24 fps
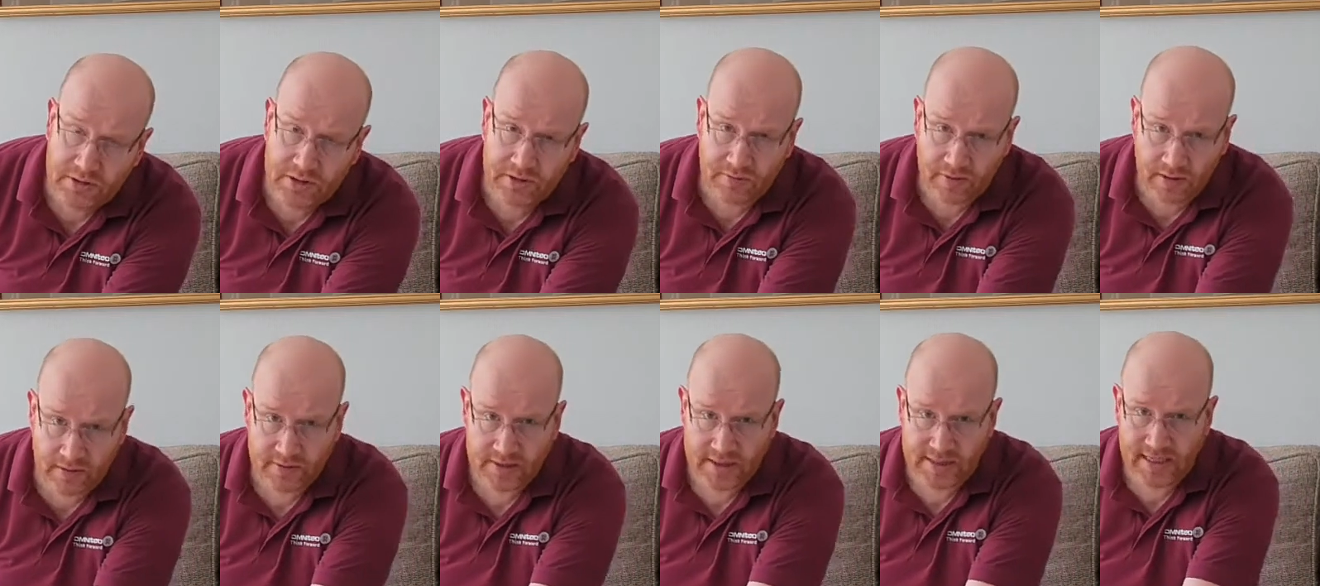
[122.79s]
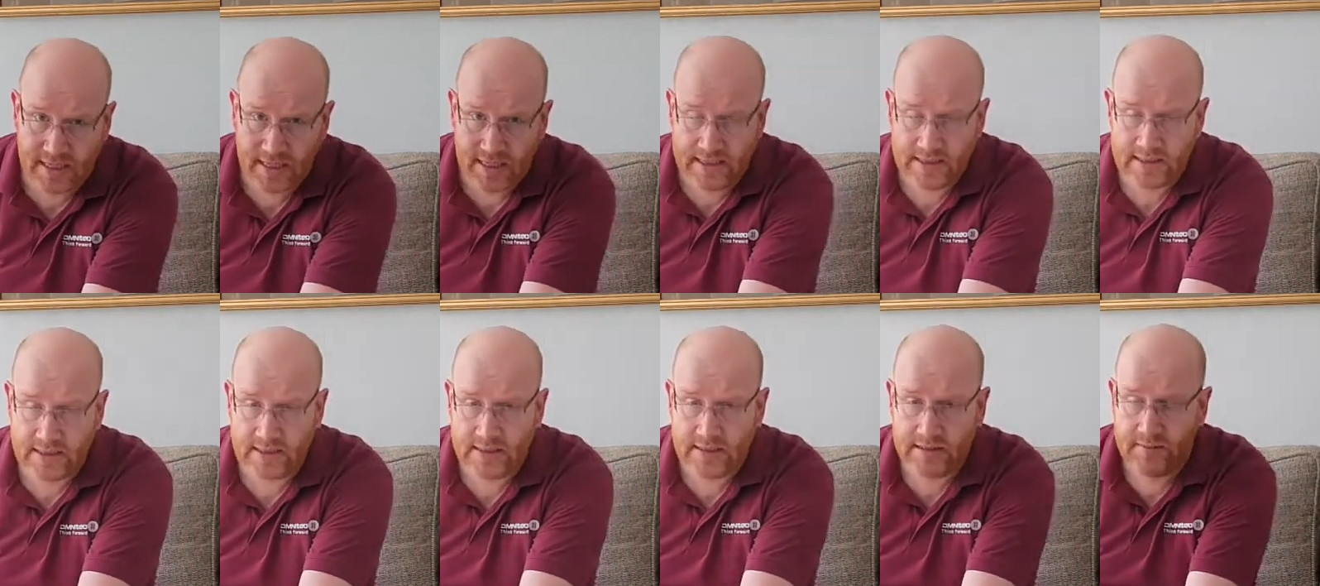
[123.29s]
your own
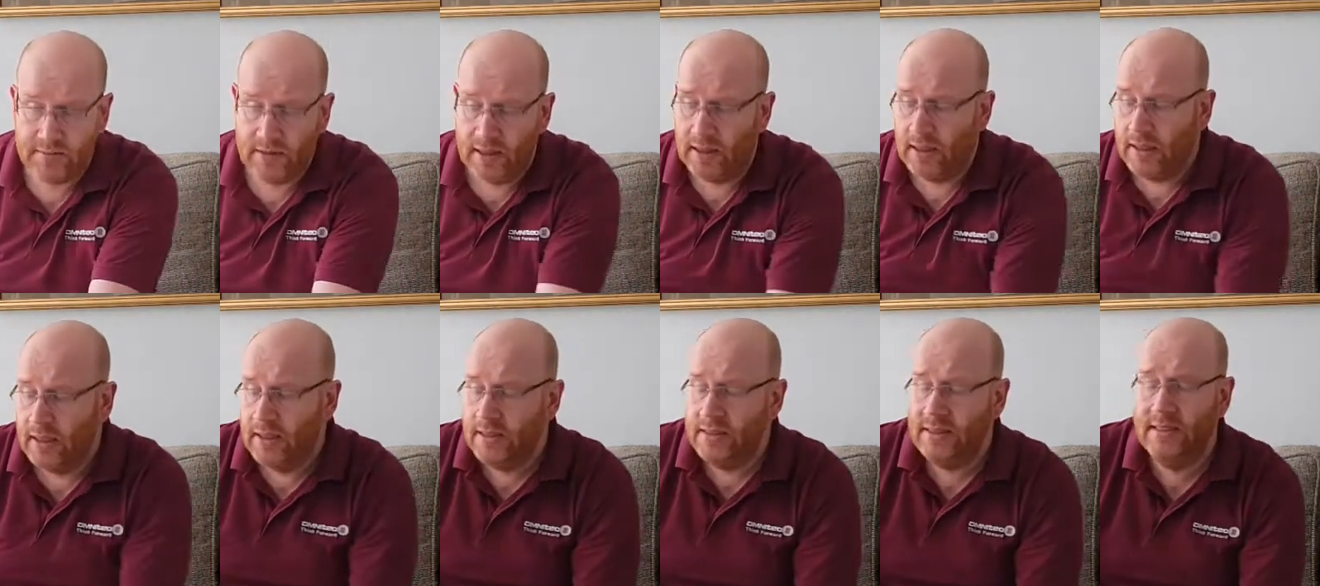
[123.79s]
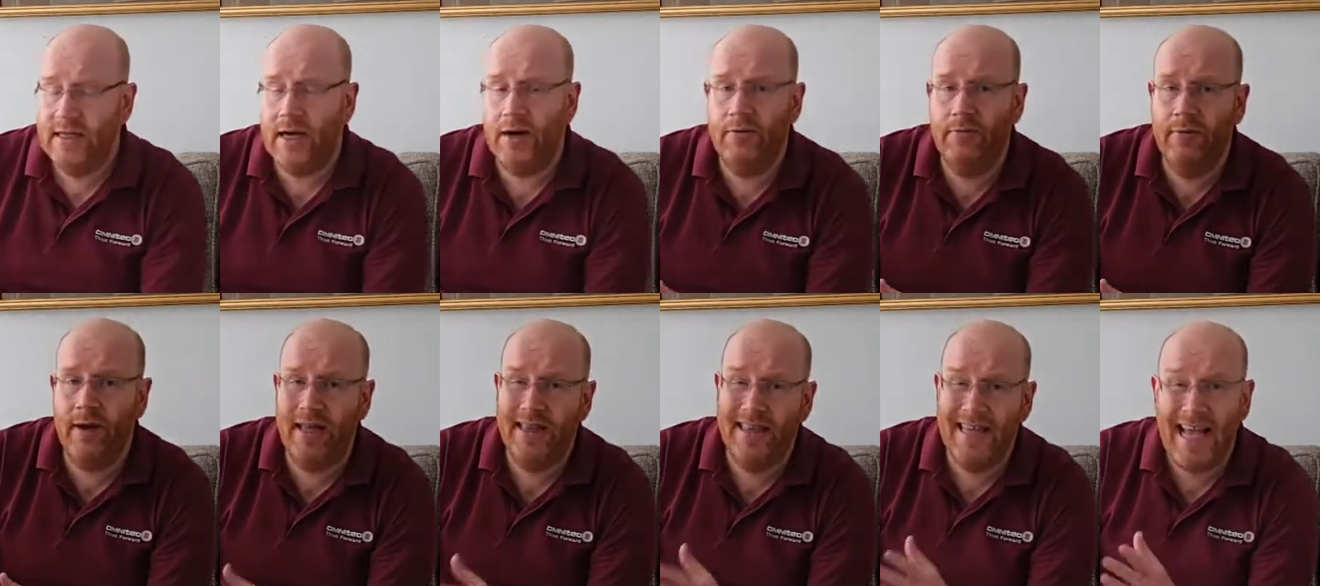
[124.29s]
cylinders. So
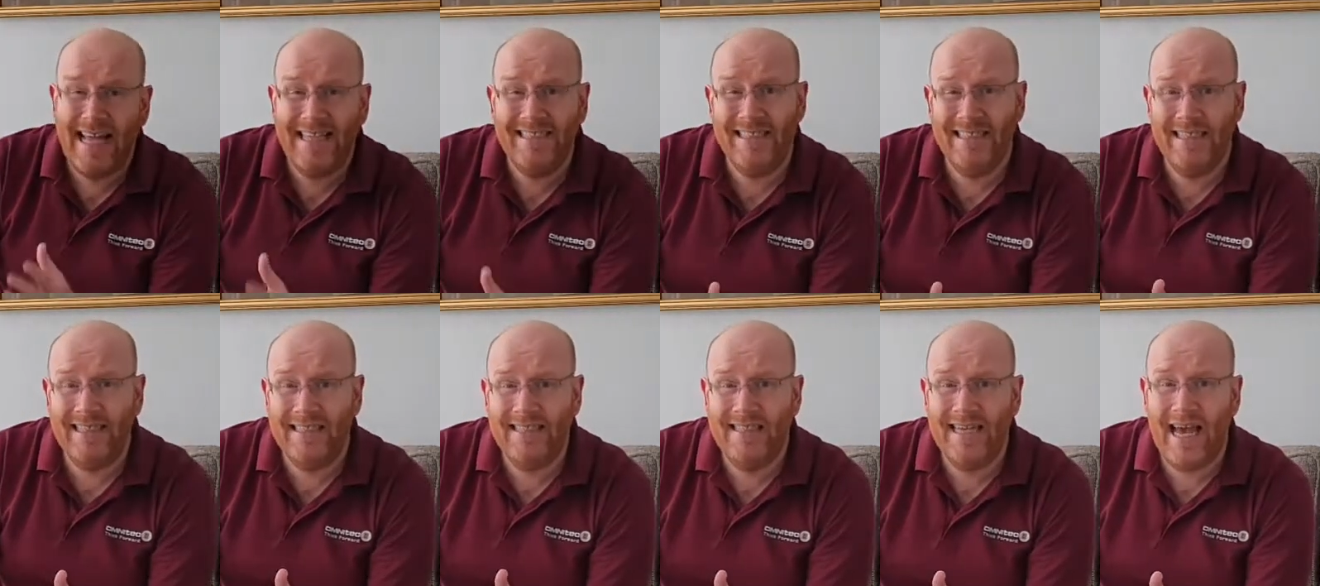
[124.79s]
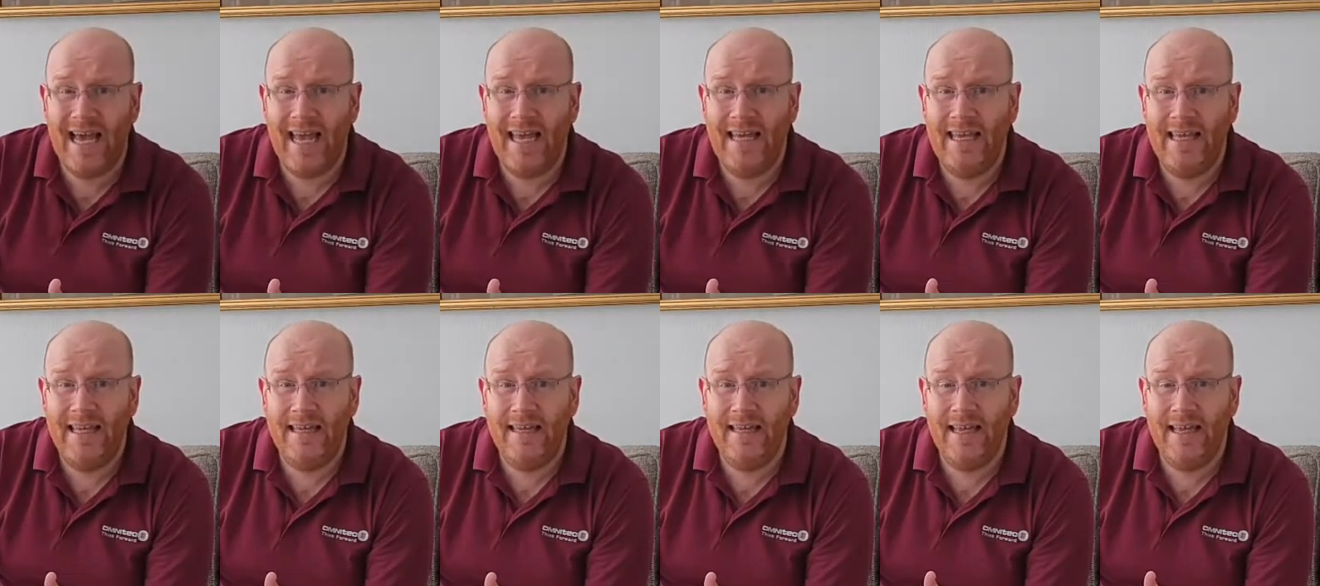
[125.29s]
at the end of the day,